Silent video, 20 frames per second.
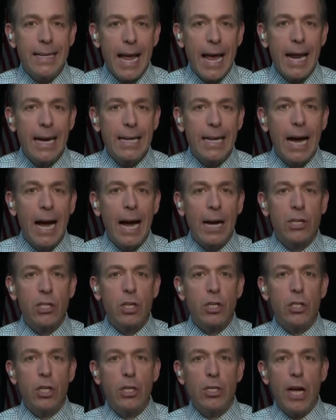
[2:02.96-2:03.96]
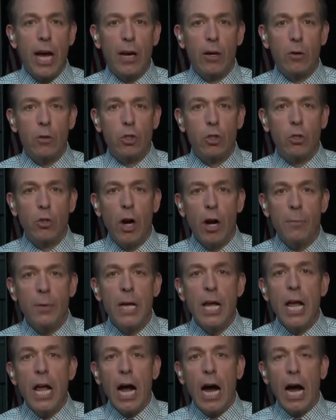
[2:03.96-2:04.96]
Dan Cox to Donald Trump.
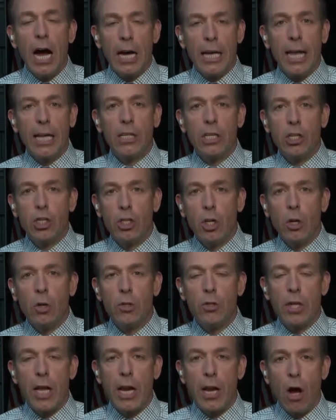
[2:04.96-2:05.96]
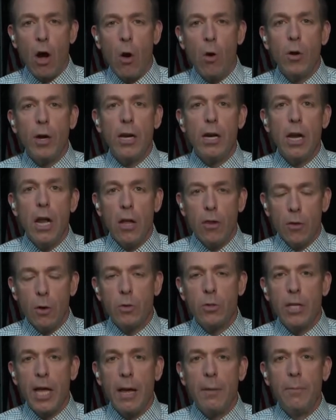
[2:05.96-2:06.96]
Uh, Kelly Schulz and Hogan,
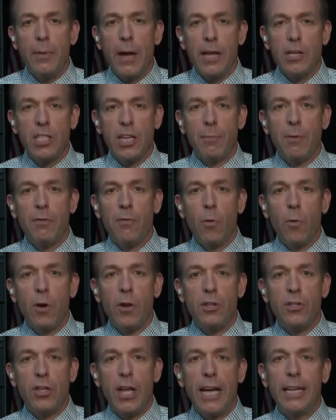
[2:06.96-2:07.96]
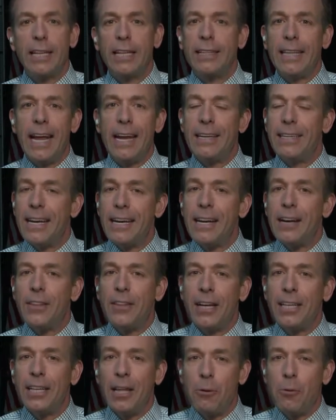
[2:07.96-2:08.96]
those campaigns coming forward and saying that they didn't
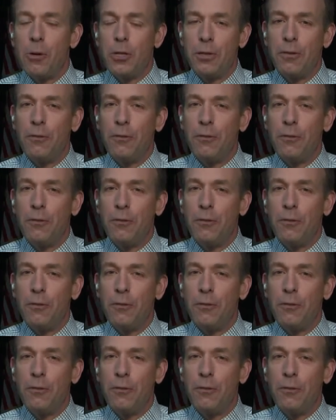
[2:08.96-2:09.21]
think it was